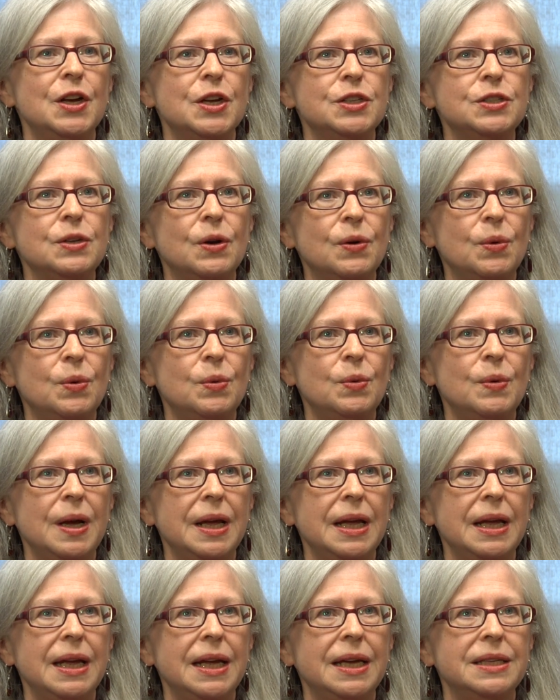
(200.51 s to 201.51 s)
So
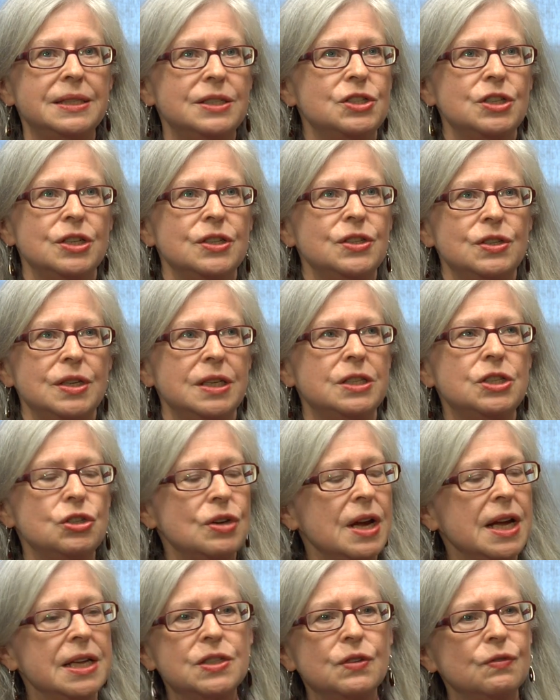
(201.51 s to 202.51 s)
it's just it's
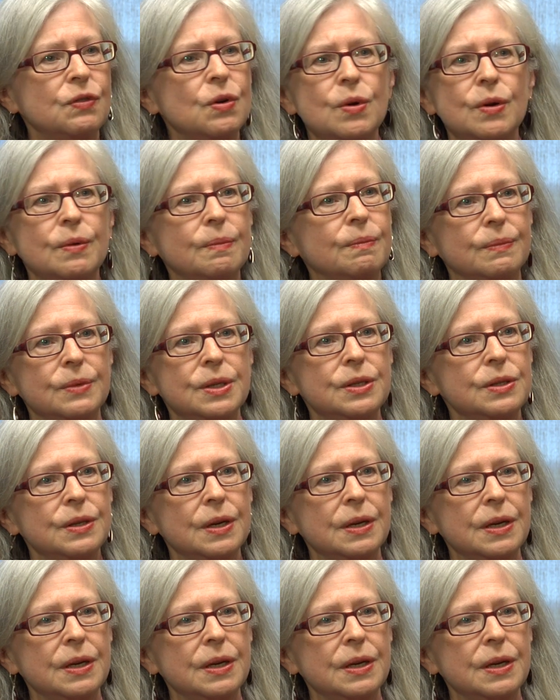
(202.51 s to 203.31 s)
transformed.